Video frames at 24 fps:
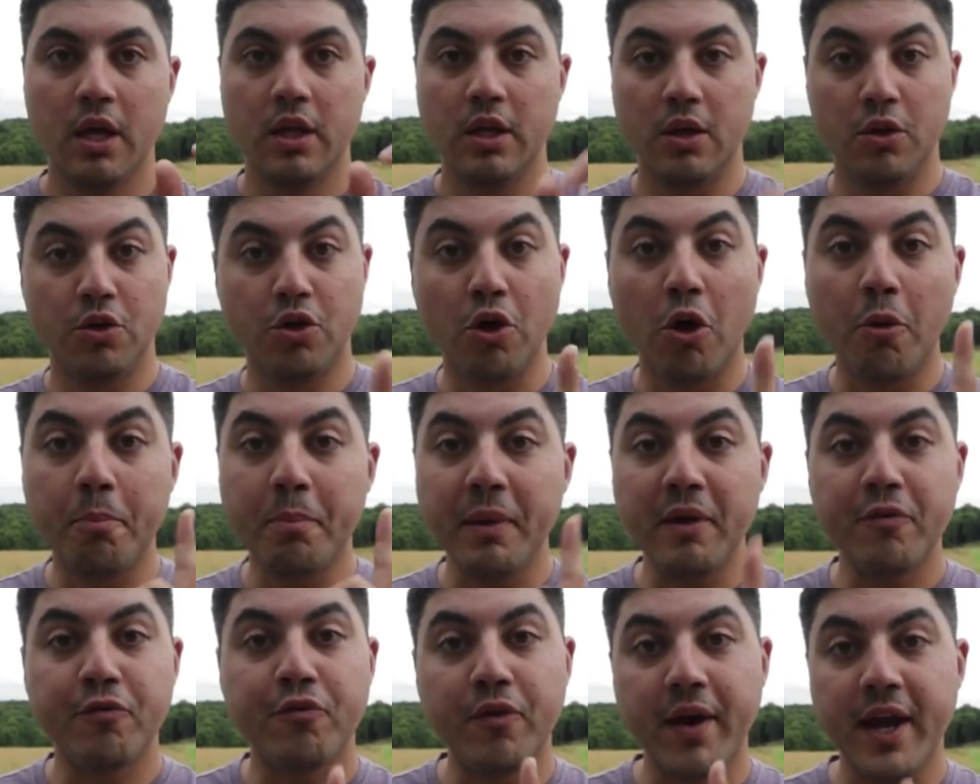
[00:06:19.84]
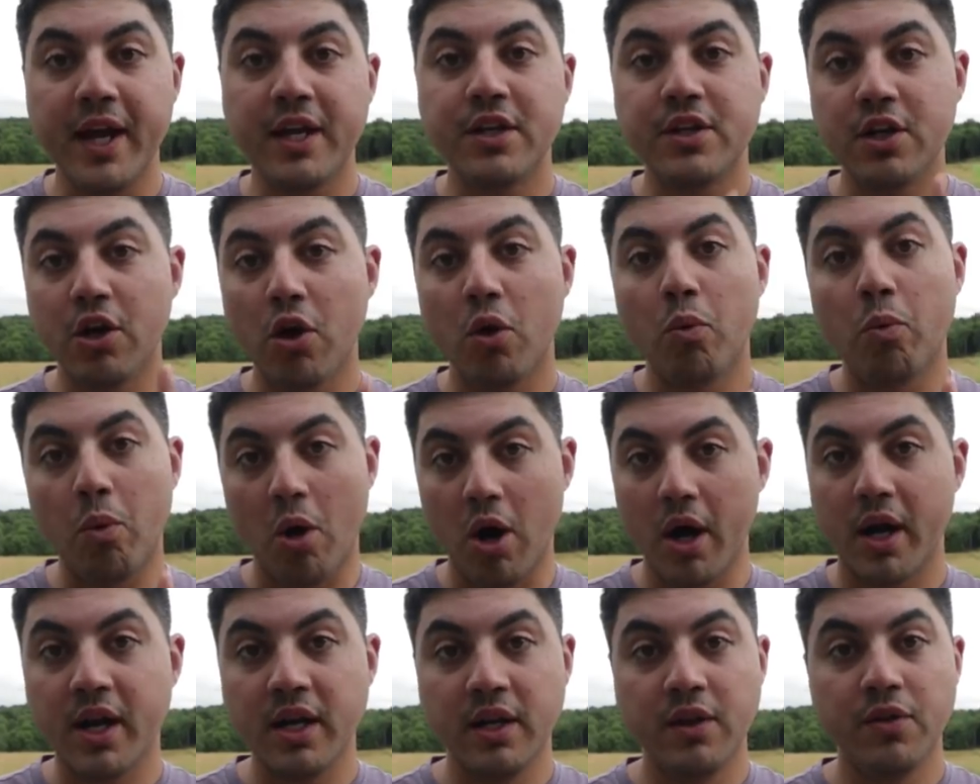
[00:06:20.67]
Now don't be afraid to go
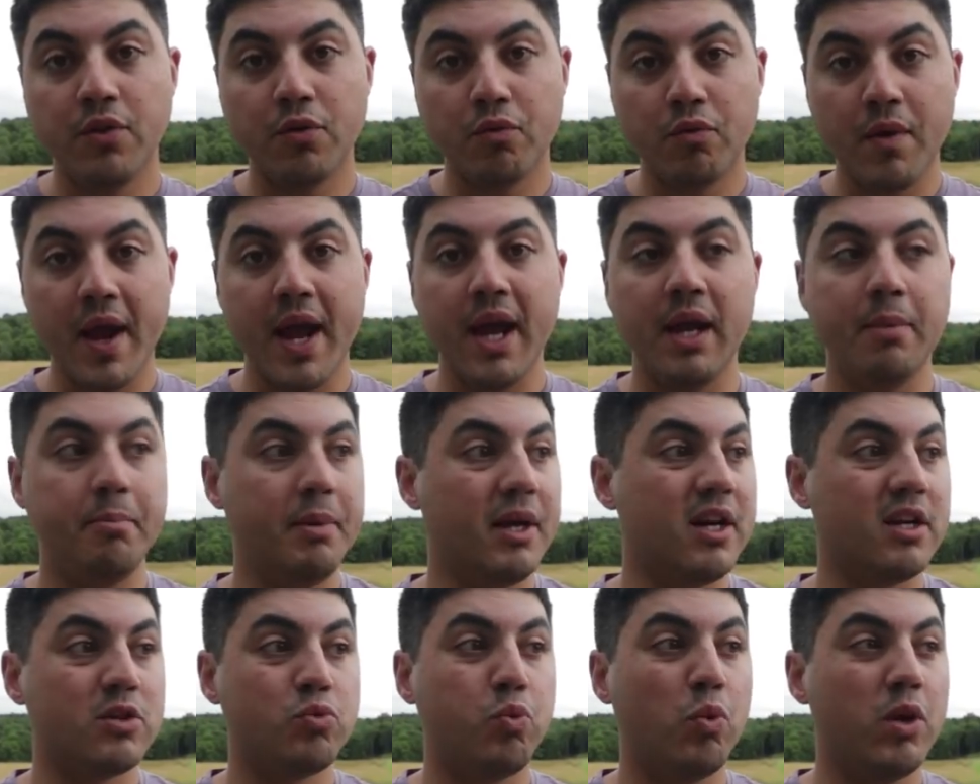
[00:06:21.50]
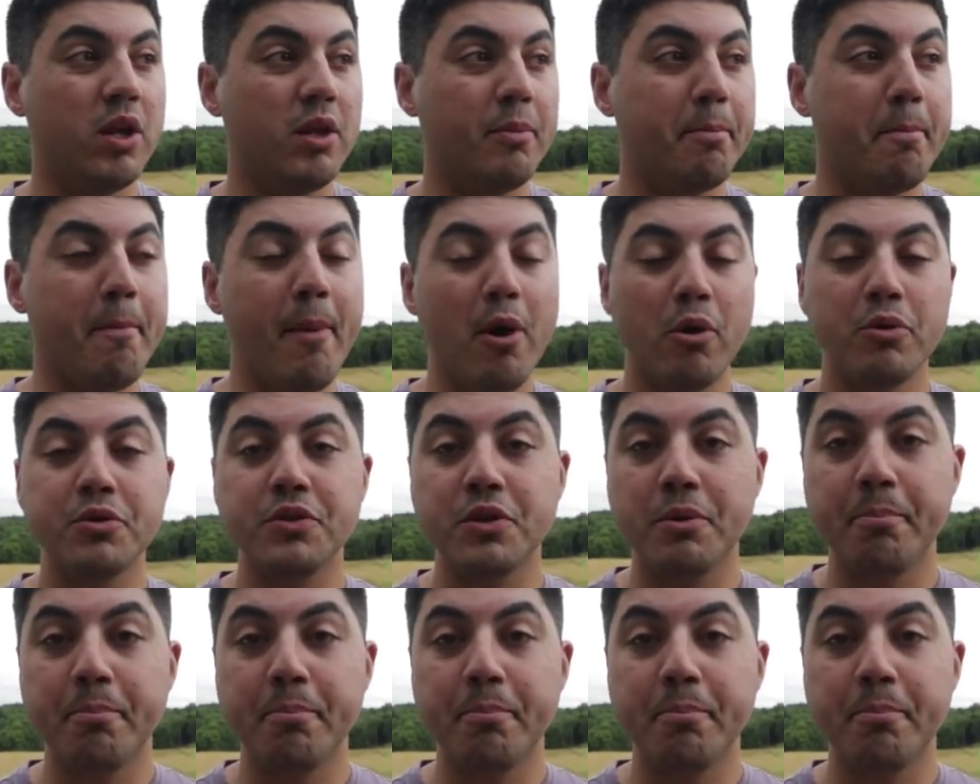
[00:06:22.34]
walking in the rain because one of the most